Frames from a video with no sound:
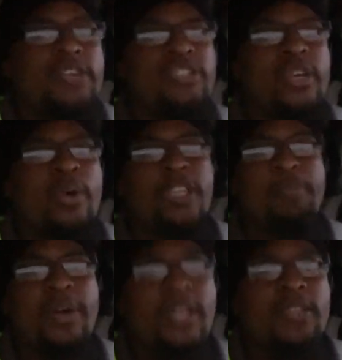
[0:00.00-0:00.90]
solely
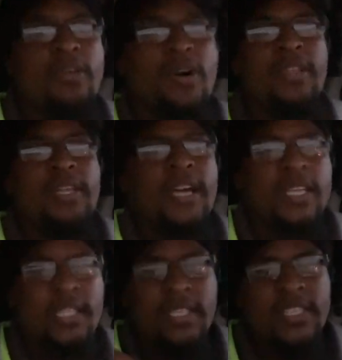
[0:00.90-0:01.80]
dependent on
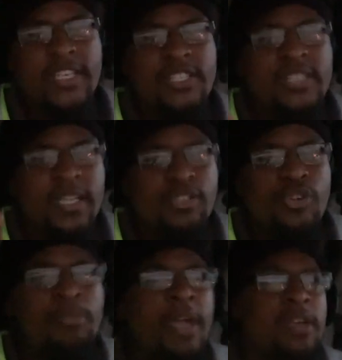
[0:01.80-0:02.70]
decisions that you
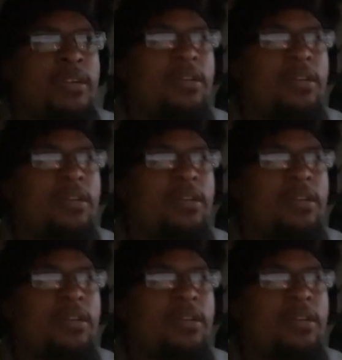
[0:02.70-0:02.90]
make.